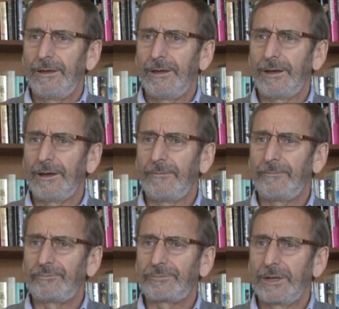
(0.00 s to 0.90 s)

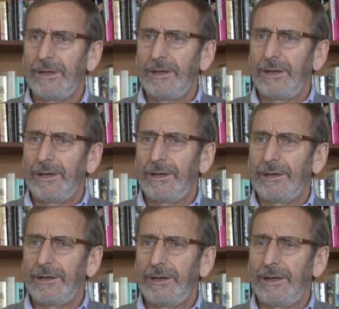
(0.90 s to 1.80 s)

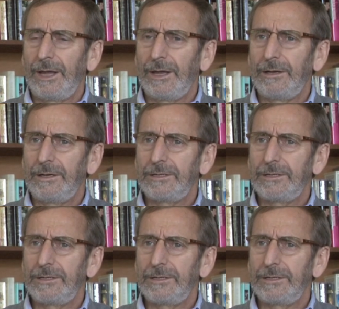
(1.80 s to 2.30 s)
And it